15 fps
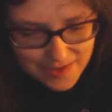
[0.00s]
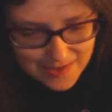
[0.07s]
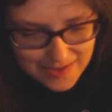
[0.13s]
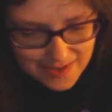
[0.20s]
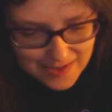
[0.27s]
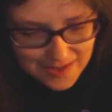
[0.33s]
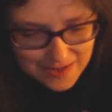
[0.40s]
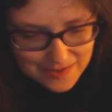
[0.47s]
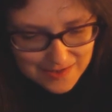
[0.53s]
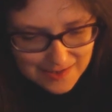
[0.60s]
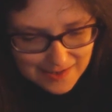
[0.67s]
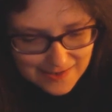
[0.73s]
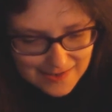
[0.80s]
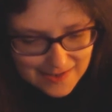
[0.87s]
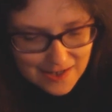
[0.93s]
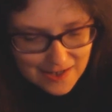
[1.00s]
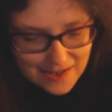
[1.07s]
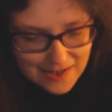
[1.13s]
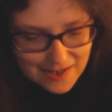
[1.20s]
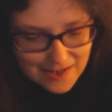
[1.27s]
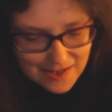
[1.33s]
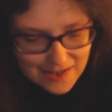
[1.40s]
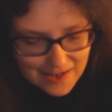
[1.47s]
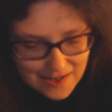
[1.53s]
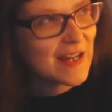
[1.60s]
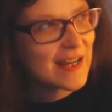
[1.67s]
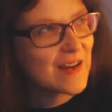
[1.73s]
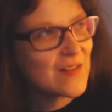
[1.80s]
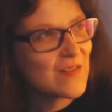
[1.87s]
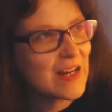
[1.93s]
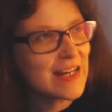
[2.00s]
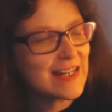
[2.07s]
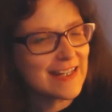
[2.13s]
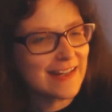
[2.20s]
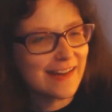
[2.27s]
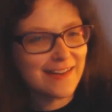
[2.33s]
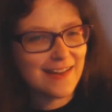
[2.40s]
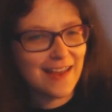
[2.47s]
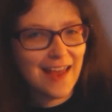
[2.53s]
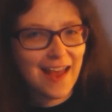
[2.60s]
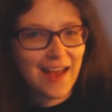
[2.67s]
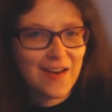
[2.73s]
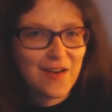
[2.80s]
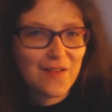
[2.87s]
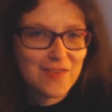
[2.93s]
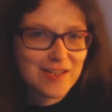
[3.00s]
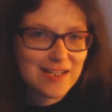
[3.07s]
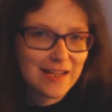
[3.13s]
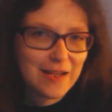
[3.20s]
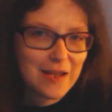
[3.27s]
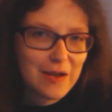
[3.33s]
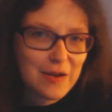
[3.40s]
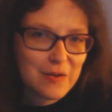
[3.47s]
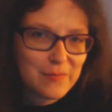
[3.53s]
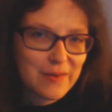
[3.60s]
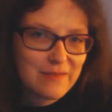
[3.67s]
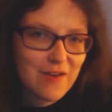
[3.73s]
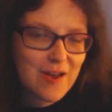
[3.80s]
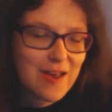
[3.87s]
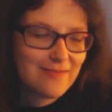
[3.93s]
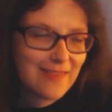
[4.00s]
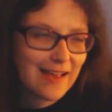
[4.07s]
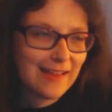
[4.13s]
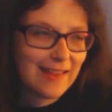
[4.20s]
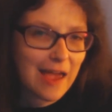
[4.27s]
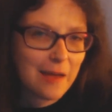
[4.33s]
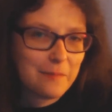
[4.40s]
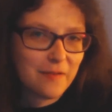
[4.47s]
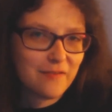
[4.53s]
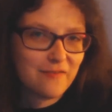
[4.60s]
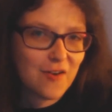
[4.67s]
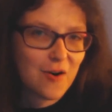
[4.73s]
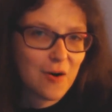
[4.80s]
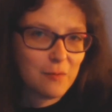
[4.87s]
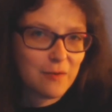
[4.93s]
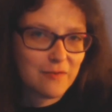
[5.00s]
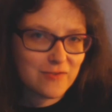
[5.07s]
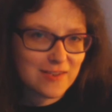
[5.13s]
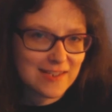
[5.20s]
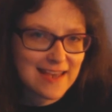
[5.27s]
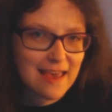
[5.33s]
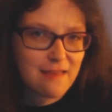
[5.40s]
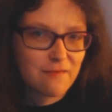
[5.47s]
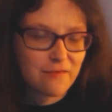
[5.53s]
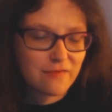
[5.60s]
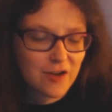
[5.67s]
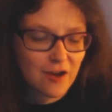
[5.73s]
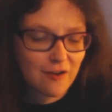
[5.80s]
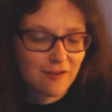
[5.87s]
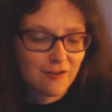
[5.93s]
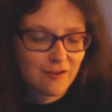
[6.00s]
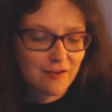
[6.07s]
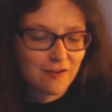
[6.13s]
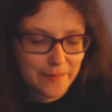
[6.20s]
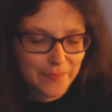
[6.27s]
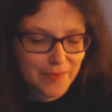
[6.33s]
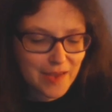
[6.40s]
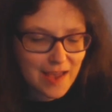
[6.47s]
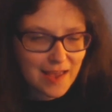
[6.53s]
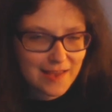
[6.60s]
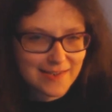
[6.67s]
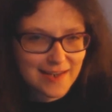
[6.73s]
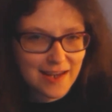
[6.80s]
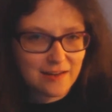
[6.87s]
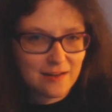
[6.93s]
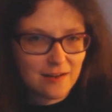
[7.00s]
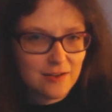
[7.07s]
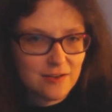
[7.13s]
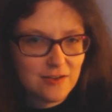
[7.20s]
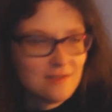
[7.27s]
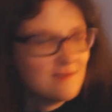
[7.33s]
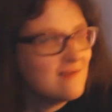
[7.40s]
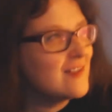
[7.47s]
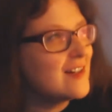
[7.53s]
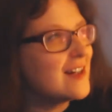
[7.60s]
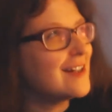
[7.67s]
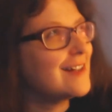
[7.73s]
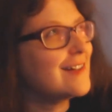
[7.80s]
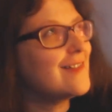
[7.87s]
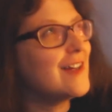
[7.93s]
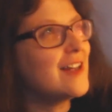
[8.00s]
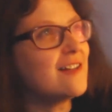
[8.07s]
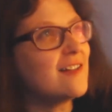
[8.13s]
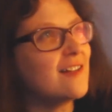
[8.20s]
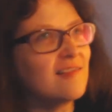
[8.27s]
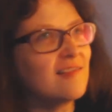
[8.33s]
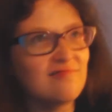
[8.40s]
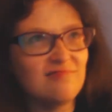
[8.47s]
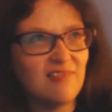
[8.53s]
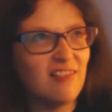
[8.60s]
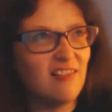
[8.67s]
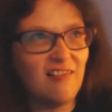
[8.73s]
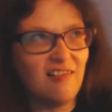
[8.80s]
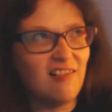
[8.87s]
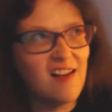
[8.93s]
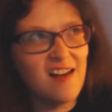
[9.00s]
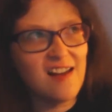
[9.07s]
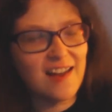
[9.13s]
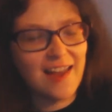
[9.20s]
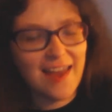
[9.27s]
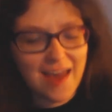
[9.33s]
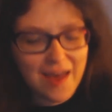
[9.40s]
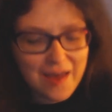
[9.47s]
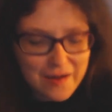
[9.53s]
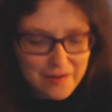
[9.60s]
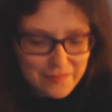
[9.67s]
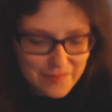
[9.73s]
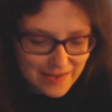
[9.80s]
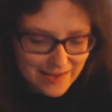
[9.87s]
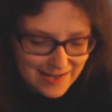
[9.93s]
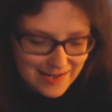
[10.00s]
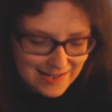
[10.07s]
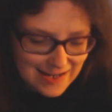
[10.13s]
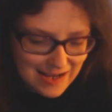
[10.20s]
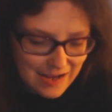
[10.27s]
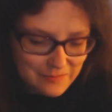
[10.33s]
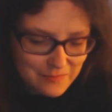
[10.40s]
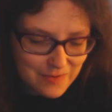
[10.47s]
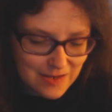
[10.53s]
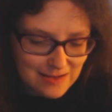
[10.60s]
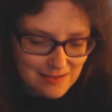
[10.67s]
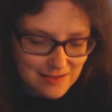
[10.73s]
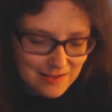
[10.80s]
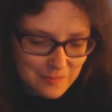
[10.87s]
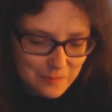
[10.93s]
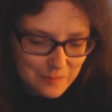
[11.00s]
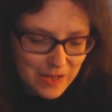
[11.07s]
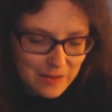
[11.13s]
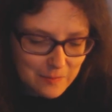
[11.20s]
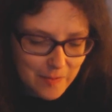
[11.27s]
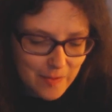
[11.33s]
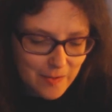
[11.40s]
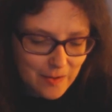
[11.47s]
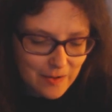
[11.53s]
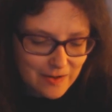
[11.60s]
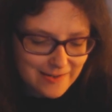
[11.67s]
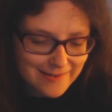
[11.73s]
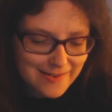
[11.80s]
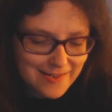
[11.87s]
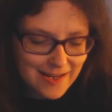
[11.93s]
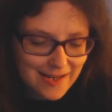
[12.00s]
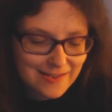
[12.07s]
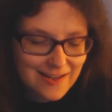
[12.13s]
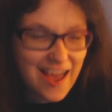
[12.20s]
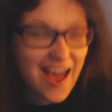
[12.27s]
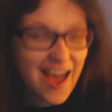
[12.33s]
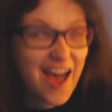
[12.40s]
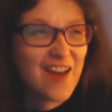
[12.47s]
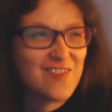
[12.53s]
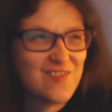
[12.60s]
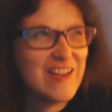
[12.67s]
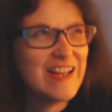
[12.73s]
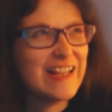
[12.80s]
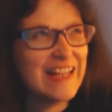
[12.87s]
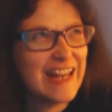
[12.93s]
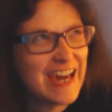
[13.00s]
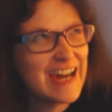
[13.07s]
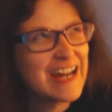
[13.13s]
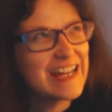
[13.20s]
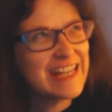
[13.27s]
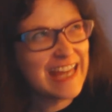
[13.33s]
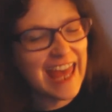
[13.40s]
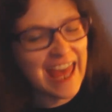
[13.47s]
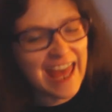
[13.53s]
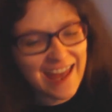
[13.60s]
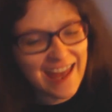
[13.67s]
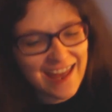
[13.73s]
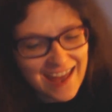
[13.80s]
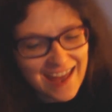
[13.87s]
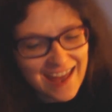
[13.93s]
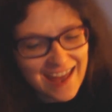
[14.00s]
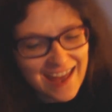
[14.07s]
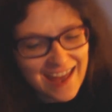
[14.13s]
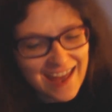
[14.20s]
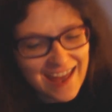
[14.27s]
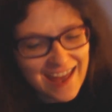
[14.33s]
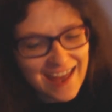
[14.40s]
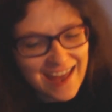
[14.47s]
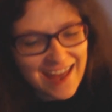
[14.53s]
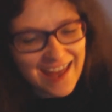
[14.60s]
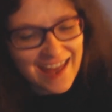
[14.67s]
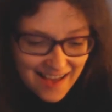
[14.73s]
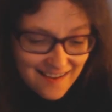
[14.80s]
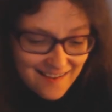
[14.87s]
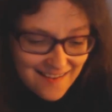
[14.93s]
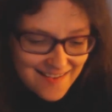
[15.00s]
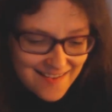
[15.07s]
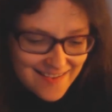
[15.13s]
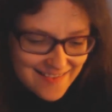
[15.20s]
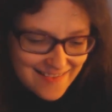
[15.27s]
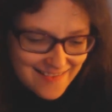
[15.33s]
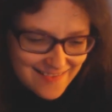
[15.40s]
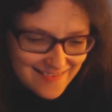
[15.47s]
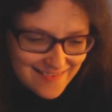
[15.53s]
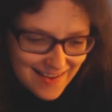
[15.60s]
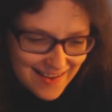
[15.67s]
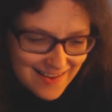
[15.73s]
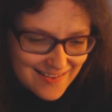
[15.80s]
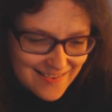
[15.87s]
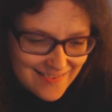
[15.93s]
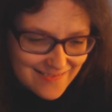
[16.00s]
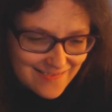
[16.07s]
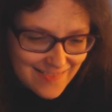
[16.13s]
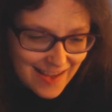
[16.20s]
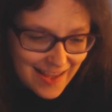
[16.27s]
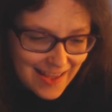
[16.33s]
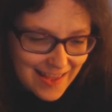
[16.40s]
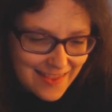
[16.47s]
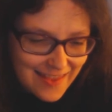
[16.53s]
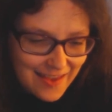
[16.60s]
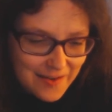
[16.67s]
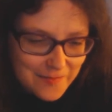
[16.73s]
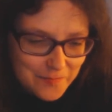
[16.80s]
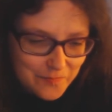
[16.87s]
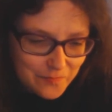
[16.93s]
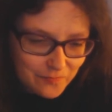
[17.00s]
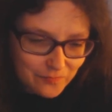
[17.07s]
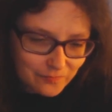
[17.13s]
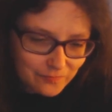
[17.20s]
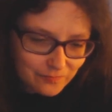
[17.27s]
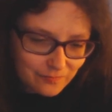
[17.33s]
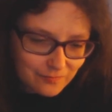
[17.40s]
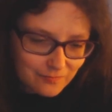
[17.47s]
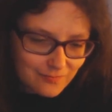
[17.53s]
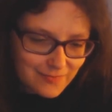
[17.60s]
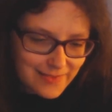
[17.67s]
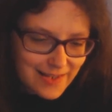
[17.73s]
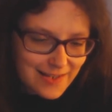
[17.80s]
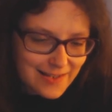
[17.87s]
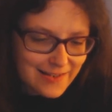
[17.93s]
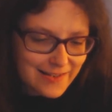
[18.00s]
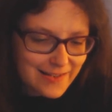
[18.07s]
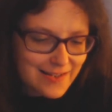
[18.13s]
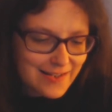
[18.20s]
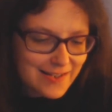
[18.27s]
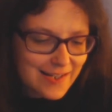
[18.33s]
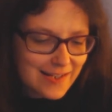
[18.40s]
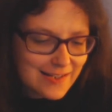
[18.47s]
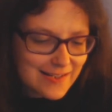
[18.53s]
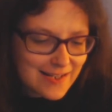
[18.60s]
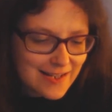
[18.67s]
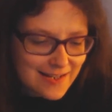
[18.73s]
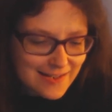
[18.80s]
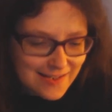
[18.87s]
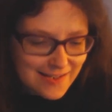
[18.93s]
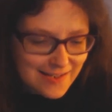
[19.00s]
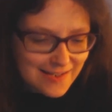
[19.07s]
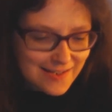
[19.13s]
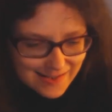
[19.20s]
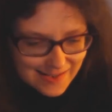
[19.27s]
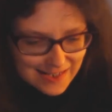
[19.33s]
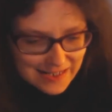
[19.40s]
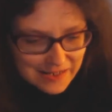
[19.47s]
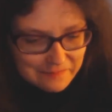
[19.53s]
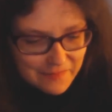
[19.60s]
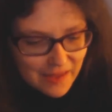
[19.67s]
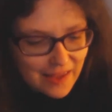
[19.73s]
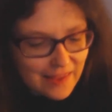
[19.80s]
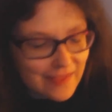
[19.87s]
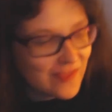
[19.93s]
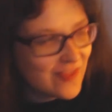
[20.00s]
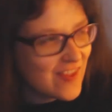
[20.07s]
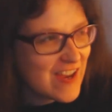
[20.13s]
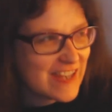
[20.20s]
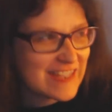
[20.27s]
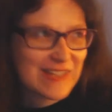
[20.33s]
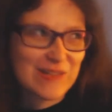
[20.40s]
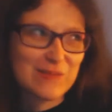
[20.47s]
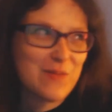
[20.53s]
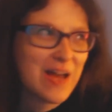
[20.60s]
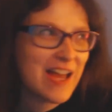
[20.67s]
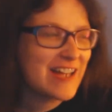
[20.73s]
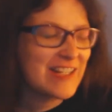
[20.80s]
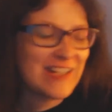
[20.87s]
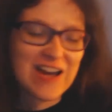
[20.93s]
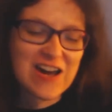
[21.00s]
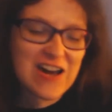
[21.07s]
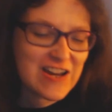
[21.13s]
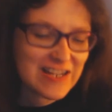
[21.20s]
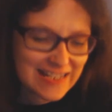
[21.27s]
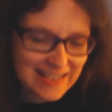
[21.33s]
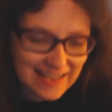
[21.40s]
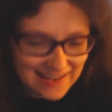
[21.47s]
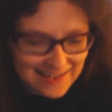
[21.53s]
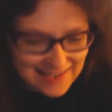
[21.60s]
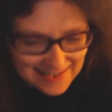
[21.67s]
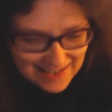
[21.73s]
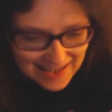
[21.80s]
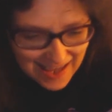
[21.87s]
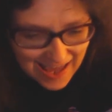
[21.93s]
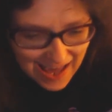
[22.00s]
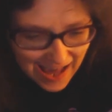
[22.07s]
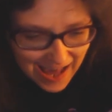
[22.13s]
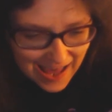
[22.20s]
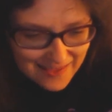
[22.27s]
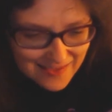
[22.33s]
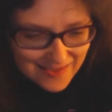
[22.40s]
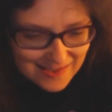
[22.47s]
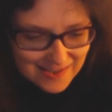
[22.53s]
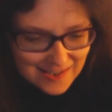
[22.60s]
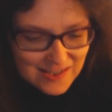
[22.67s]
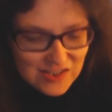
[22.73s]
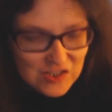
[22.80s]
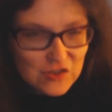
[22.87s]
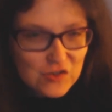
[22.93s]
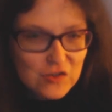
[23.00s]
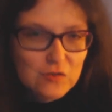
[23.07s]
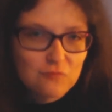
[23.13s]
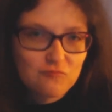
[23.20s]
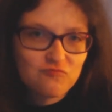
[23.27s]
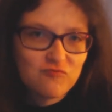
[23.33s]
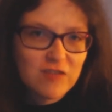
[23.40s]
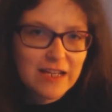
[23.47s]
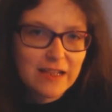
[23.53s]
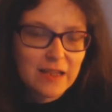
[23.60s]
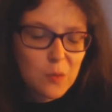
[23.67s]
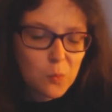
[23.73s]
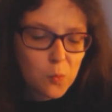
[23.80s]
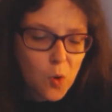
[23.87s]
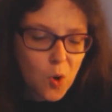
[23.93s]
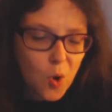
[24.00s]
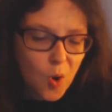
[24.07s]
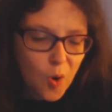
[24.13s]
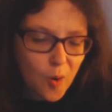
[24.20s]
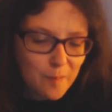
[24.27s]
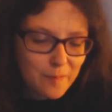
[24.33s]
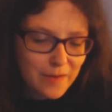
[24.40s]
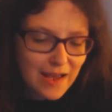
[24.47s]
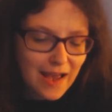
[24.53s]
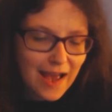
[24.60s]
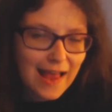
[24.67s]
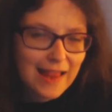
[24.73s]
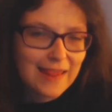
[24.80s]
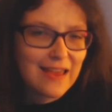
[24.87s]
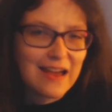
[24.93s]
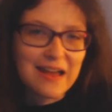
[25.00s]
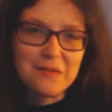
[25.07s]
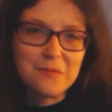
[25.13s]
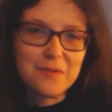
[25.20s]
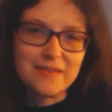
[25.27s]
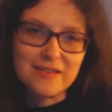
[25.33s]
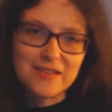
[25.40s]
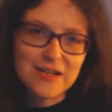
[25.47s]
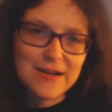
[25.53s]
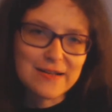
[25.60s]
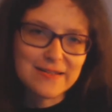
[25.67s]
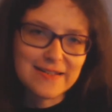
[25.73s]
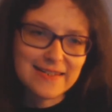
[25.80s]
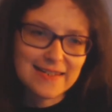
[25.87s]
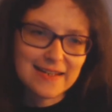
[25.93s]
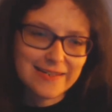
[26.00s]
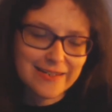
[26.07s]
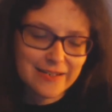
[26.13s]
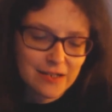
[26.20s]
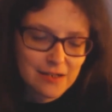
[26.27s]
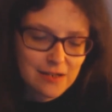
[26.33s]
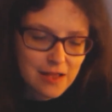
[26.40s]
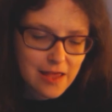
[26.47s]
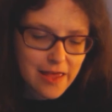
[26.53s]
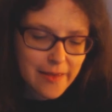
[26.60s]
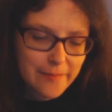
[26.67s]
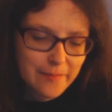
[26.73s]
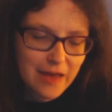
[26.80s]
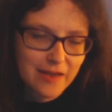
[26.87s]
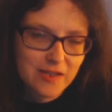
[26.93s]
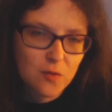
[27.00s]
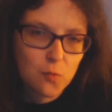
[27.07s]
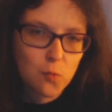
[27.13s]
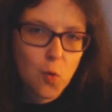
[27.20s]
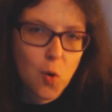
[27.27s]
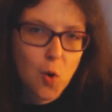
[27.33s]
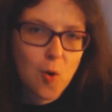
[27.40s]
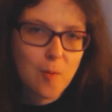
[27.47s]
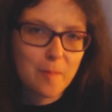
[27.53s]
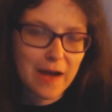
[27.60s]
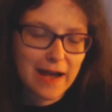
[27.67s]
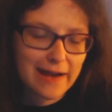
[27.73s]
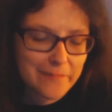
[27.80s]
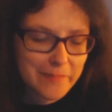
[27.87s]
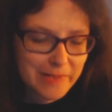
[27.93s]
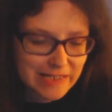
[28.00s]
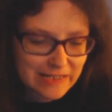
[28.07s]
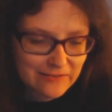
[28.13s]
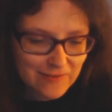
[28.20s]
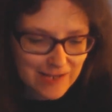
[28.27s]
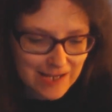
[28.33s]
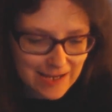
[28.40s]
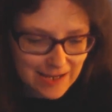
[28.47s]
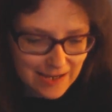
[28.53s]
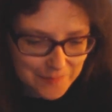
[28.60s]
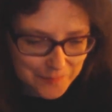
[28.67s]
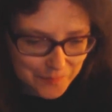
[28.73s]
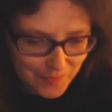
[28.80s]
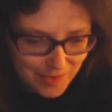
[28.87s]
when she goes in, she says, you've redecorated. And obviously, we've heard that line before with the 10th Doctor saying, you've redecorated. I don't like it. But this time, there's a big pause and says, I really like it. And, I love, and then she turns to the team, this is my TARDIS. And it's just really warm. I like when the TARDIS has a warm atmosphere.